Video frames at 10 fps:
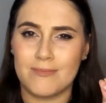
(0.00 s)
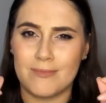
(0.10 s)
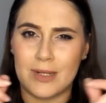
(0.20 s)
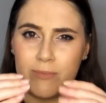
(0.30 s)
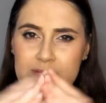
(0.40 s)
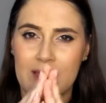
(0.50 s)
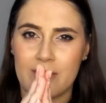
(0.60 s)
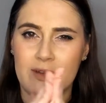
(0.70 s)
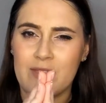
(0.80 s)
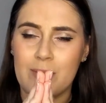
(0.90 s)
clump together,
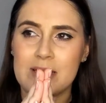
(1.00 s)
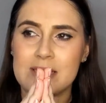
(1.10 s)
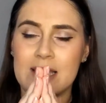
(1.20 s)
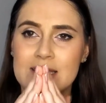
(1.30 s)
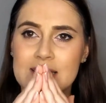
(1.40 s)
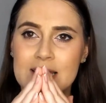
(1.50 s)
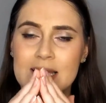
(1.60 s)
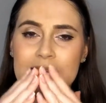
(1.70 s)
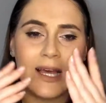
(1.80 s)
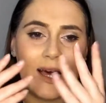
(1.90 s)
if that makes sense.
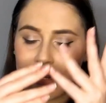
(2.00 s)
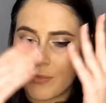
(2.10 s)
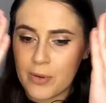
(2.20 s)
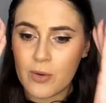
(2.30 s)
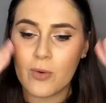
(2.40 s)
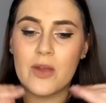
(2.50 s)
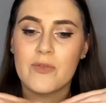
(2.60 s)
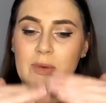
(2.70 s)
And I put it all over my